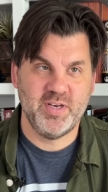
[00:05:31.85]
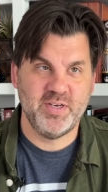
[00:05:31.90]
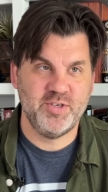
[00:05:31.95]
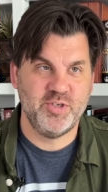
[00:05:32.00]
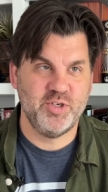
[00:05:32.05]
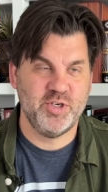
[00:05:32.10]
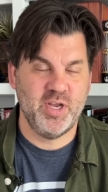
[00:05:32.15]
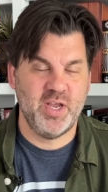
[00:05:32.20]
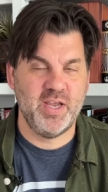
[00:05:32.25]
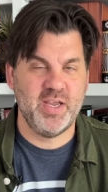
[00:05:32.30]
And
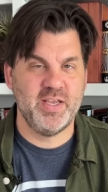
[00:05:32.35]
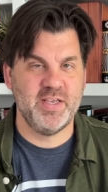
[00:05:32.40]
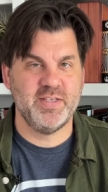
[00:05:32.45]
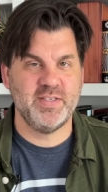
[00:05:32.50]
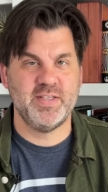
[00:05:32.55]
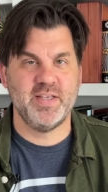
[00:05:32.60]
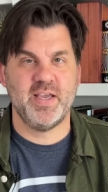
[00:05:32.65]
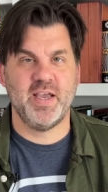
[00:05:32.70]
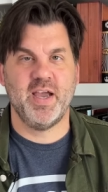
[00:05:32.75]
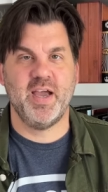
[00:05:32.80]
Jay
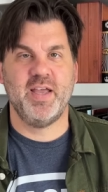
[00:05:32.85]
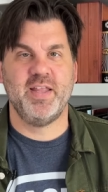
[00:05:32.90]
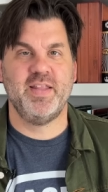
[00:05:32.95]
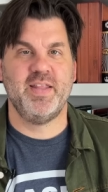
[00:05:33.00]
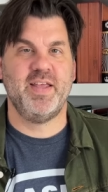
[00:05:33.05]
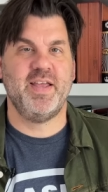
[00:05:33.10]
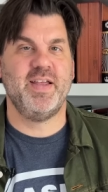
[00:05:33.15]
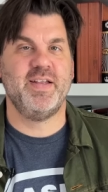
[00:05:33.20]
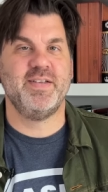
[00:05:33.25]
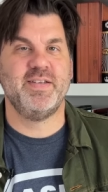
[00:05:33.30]
is the guy
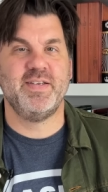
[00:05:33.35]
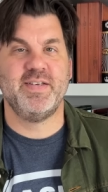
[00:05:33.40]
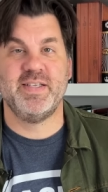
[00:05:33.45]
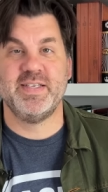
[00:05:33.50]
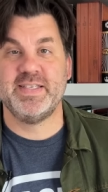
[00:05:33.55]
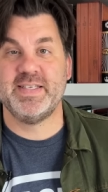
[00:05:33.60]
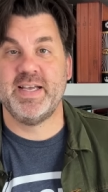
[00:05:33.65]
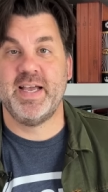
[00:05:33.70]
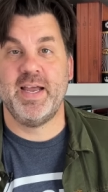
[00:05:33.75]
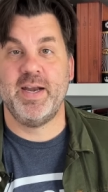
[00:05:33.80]
that had
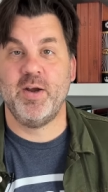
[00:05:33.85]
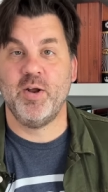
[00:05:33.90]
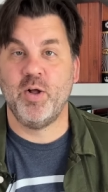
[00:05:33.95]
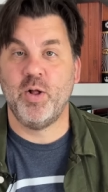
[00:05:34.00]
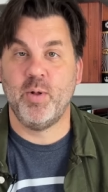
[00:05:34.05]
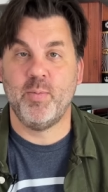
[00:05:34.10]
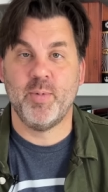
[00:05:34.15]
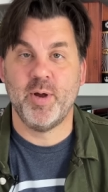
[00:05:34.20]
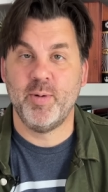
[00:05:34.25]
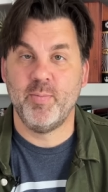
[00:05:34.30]
designed
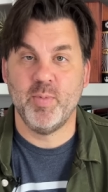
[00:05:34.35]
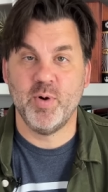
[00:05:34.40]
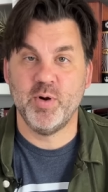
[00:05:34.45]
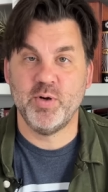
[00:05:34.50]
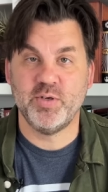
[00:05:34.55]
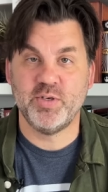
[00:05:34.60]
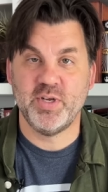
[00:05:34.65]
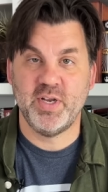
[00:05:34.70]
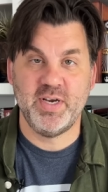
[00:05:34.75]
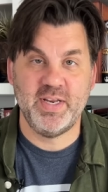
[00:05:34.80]
all my
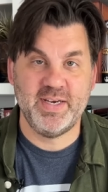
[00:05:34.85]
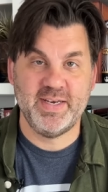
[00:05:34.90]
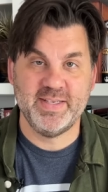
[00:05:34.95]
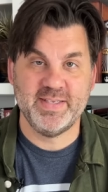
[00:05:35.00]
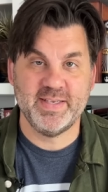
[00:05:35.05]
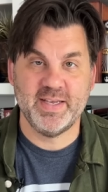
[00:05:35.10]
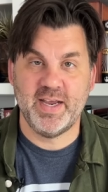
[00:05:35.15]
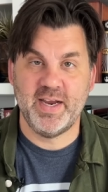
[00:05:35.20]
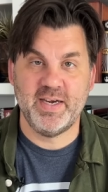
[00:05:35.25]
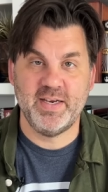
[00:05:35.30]
merch, and he
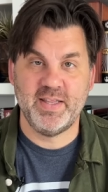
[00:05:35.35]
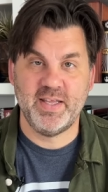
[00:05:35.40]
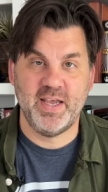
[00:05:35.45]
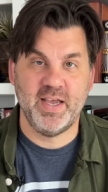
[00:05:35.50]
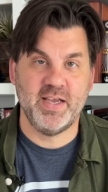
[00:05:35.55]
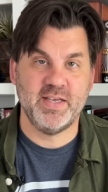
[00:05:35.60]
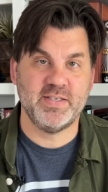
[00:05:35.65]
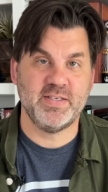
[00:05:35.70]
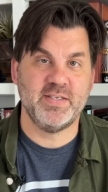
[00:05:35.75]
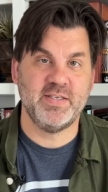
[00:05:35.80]
designed the
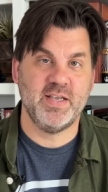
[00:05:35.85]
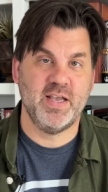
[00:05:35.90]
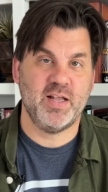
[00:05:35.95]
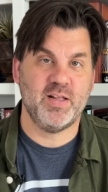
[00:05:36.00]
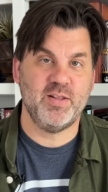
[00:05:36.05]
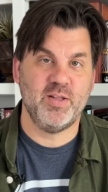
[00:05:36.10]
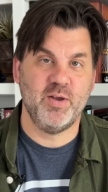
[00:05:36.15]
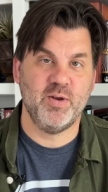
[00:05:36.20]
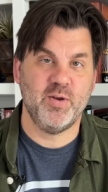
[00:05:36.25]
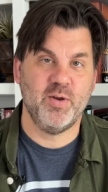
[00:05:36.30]
Ask
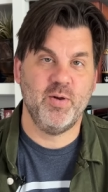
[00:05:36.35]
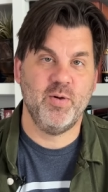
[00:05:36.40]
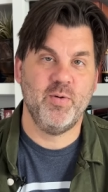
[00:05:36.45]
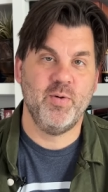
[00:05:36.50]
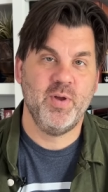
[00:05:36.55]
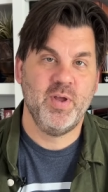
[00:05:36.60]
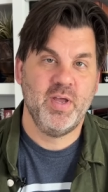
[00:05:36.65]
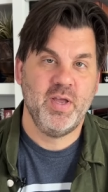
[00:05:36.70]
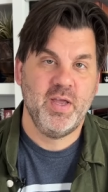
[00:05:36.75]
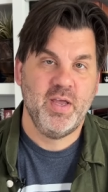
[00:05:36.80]
Zac logo
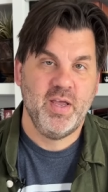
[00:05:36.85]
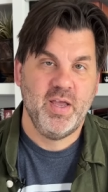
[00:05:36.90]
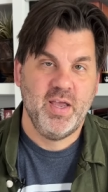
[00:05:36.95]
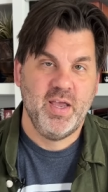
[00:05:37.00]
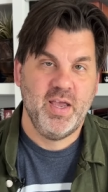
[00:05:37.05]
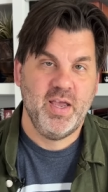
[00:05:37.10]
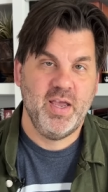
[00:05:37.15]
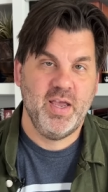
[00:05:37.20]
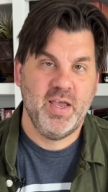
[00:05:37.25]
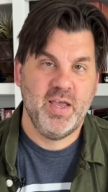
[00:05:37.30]

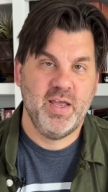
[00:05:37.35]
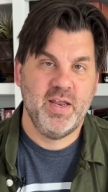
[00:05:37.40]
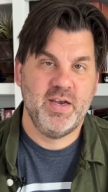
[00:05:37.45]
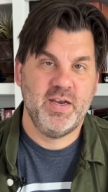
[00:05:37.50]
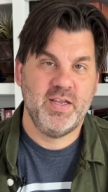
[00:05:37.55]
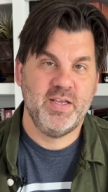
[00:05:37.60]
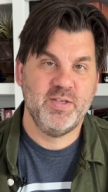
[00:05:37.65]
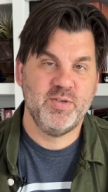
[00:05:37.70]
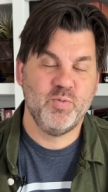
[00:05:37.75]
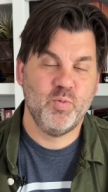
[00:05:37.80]
and
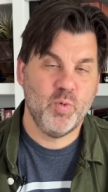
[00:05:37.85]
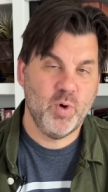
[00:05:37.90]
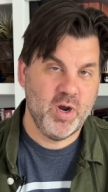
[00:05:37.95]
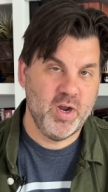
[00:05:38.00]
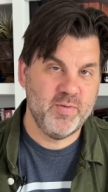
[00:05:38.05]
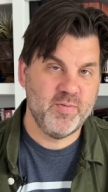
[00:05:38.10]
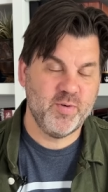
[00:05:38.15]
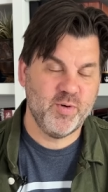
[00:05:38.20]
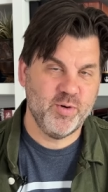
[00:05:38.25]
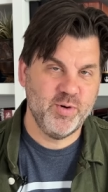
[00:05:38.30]
his
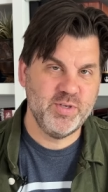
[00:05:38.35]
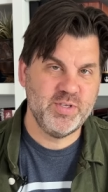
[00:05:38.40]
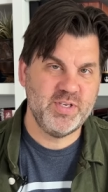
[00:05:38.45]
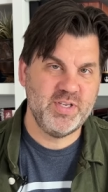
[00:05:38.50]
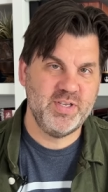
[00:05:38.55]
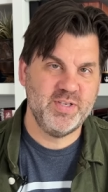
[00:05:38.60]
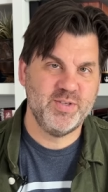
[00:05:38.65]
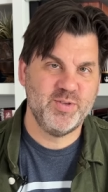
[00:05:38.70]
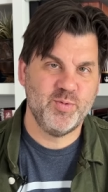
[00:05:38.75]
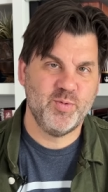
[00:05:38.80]
wife
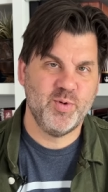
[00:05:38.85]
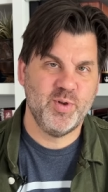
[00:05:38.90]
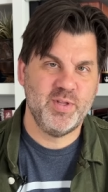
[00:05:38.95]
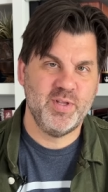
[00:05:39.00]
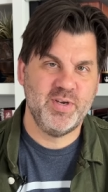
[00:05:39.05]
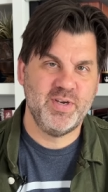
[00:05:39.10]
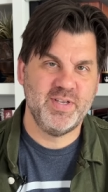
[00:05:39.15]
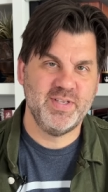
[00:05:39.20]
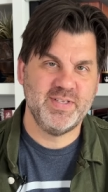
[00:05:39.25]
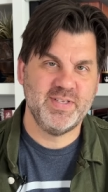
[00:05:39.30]
Christy is the one
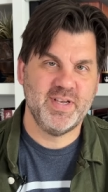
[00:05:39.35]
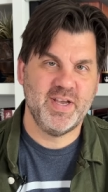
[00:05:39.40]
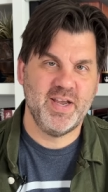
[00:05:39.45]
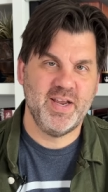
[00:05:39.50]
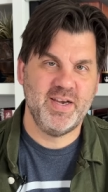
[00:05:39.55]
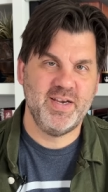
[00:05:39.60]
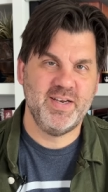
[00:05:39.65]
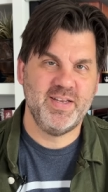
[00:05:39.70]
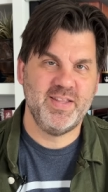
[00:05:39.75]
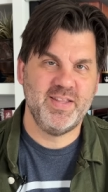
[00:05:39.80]
that
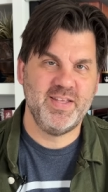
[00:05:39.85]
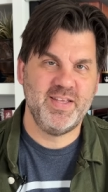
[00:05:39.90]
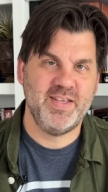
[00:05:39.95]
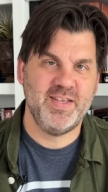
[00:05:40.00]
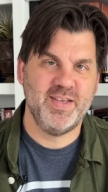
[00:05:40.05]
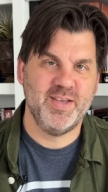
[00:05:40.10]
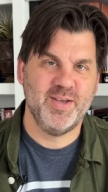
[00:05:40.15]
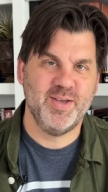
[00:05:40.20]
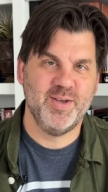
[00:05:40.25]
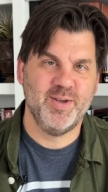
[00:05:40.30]
designed
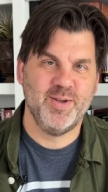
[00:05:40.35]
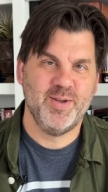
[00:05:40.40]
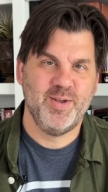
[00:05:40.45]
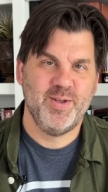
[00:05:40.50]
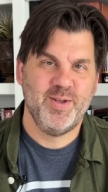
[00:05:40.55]
the uh,